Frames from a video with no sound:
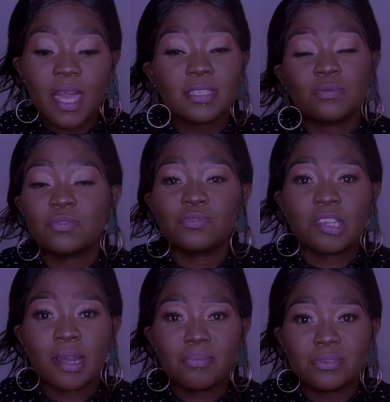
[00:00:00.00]
I just want to
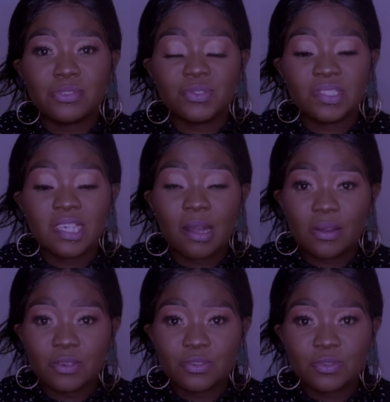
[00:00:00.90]
check up on you and see how you're